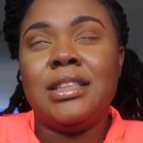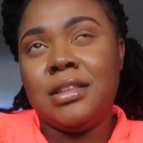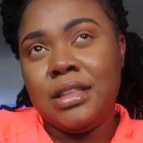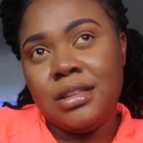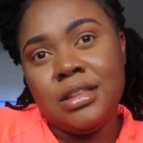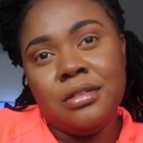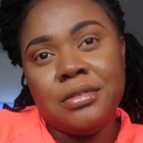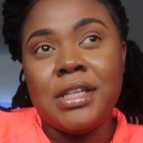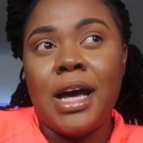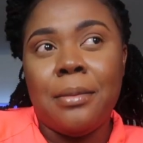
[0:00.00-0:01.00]
a
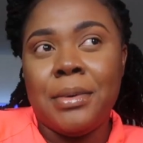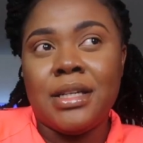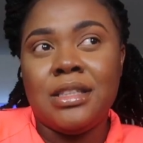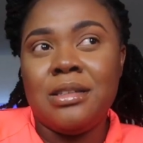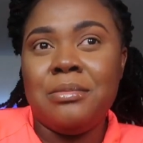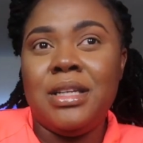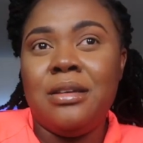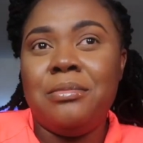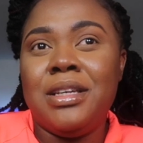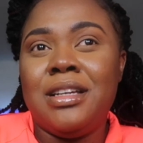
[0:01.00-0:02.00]
sensitive topic to
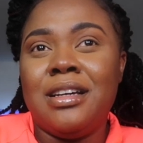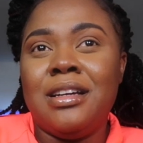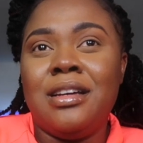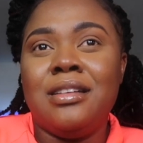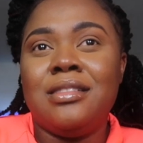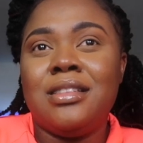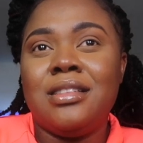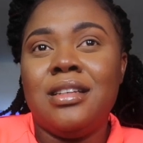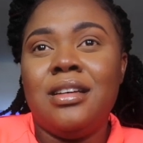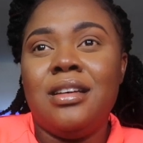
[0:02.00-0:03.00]
me, because
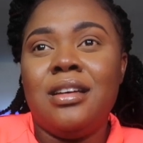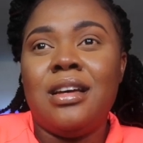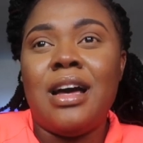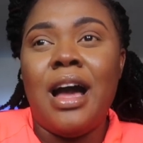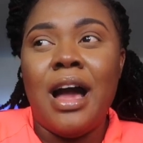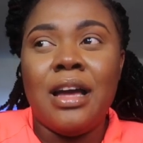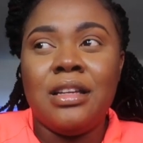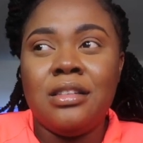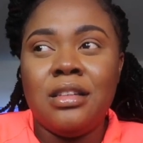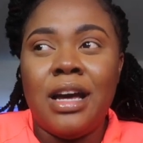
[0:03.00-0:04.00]
I
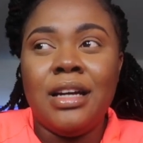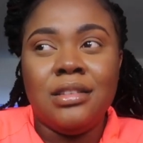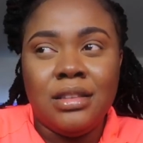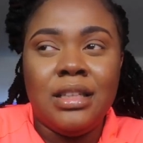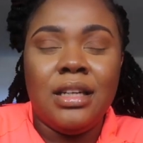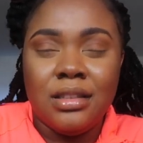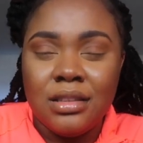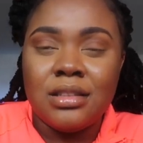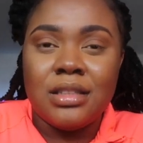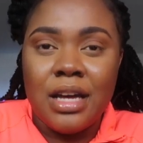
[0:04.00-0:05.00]
I did
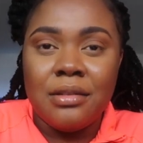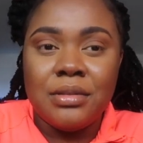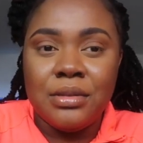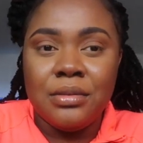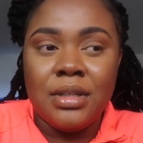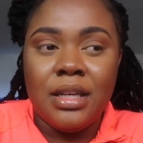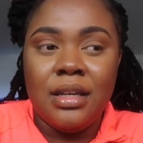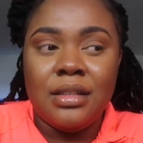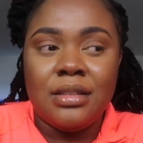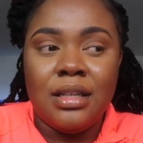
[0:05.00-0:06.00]
just have two
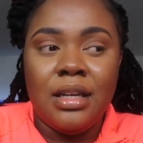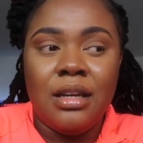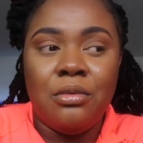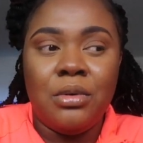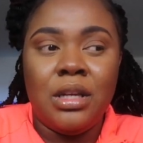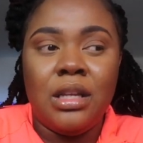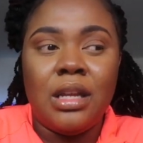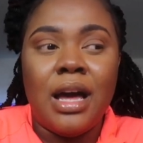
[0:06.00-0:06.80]
kids, and when